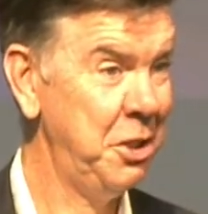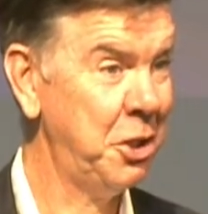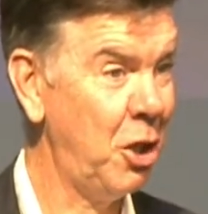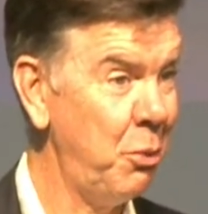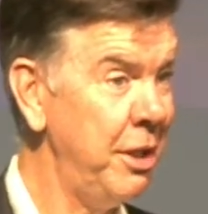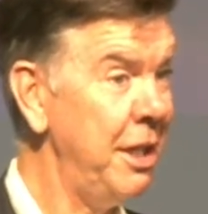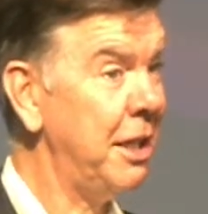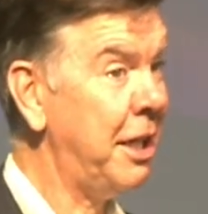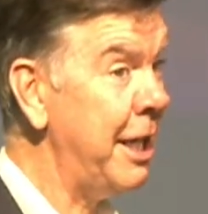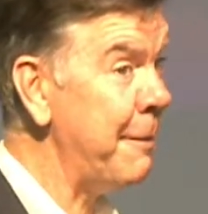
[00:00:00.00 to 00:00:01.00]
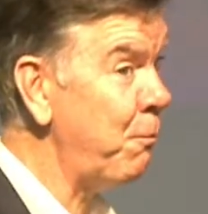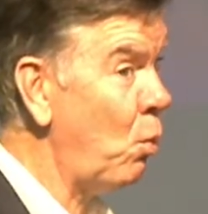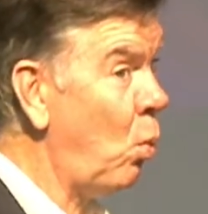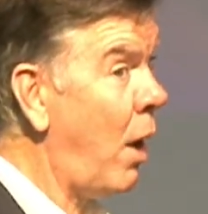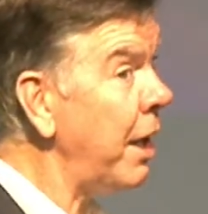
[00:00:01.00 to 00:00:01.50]
You know, we need to
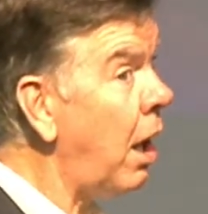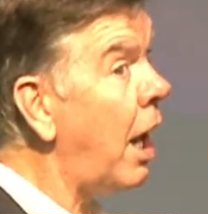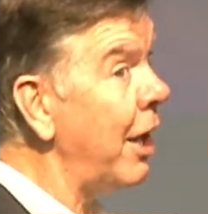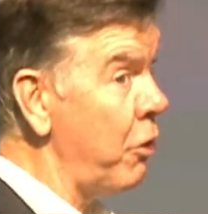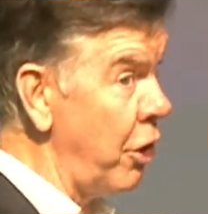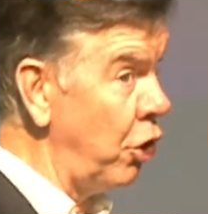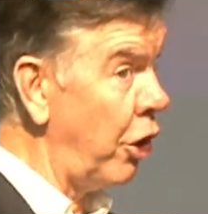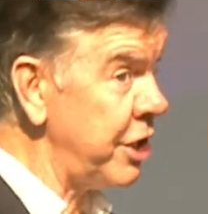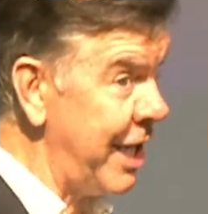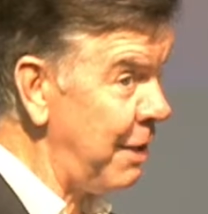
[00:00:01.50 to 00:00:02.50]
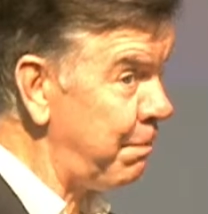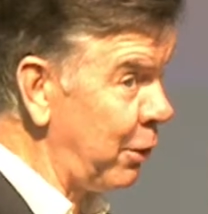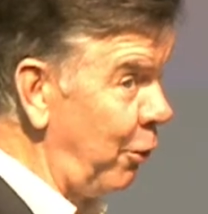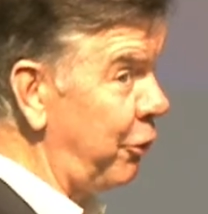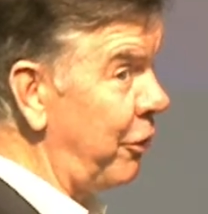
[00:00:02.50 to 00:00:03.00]
keep one eye on the not yet,
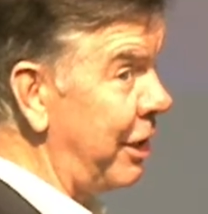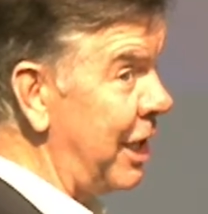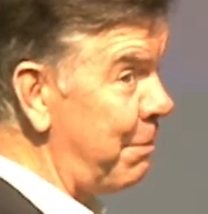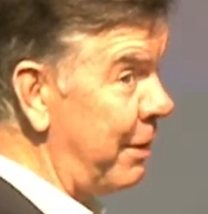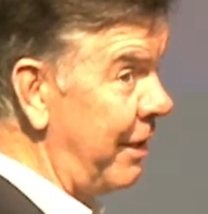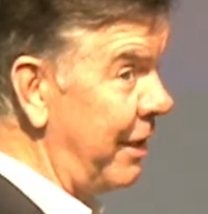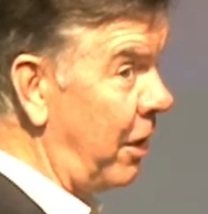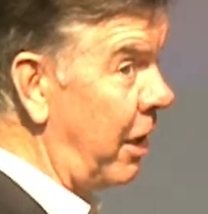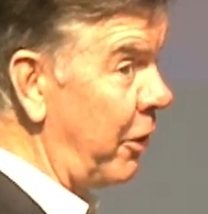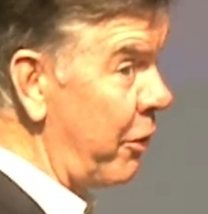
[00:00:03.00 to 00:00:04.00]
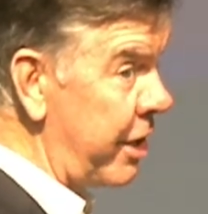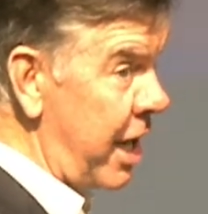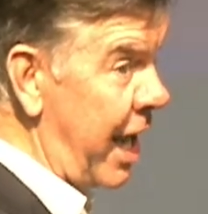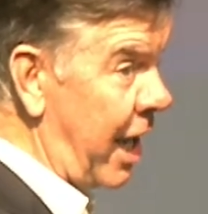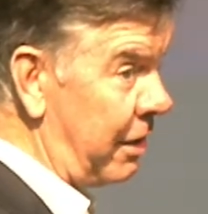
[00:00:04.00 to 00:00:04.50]
but also keep an eye on the
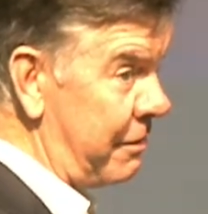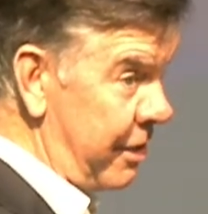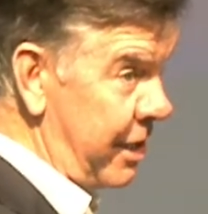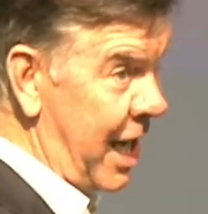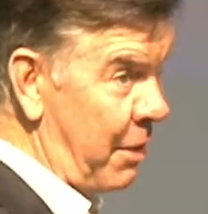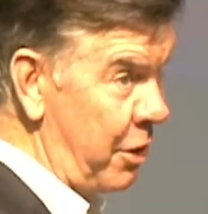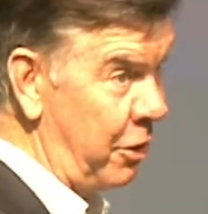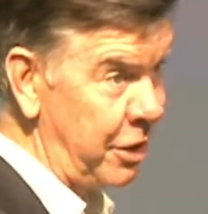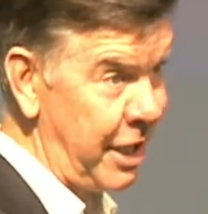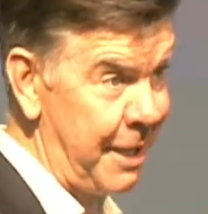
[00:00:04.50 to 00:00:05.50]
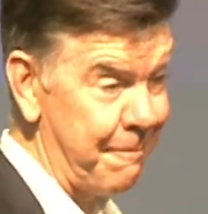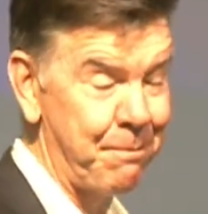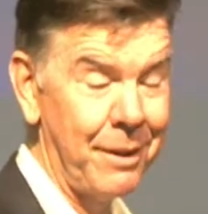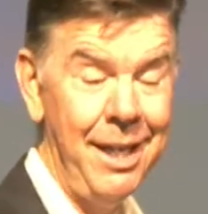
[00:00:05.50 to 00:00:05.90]
now and the not yet.